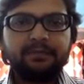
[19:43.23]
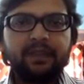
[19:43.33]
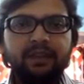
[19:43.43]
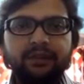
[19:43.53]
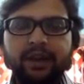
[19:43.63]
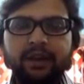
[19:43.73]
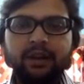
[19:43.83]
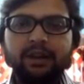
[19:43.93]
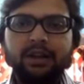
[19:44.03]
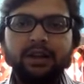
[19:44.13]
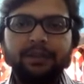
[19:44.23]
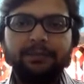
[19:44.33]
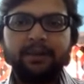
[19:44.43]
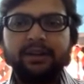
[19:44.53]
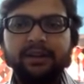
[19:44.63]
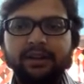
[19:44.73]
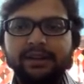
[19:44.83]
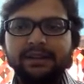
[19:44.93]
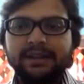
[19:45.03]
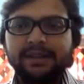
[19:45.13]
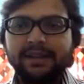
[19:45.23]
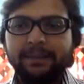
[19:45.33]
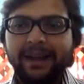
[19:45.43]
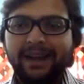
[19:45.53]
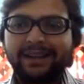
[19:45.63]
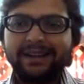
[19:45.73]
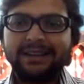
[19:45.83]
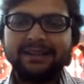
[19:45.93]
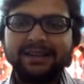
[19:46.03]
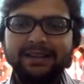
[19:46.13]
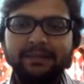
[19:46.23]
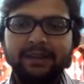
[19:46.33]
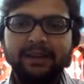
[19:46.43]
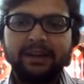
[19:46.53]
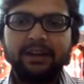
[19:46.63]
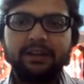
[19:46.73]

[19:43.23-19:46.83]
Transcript: we are not discussing practicals here, but